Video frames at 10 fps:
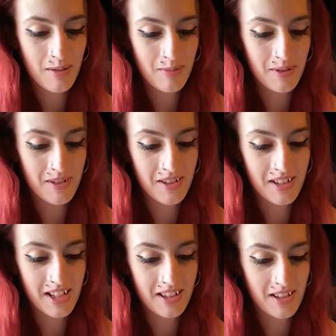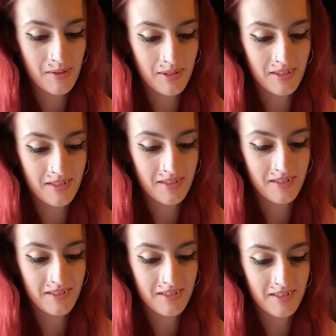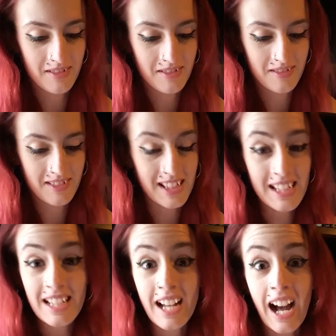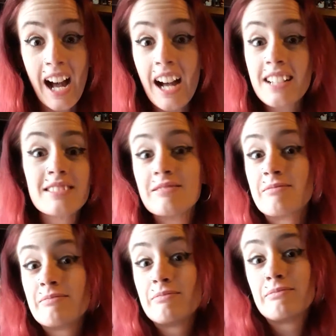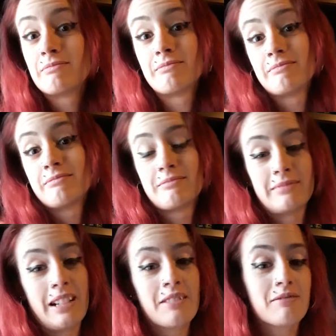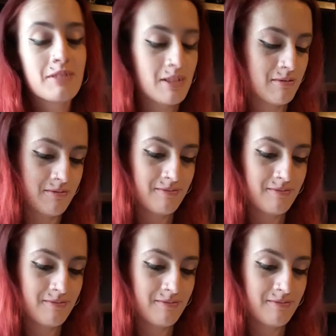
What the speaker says: supposed to say this one. Iga? I don't know.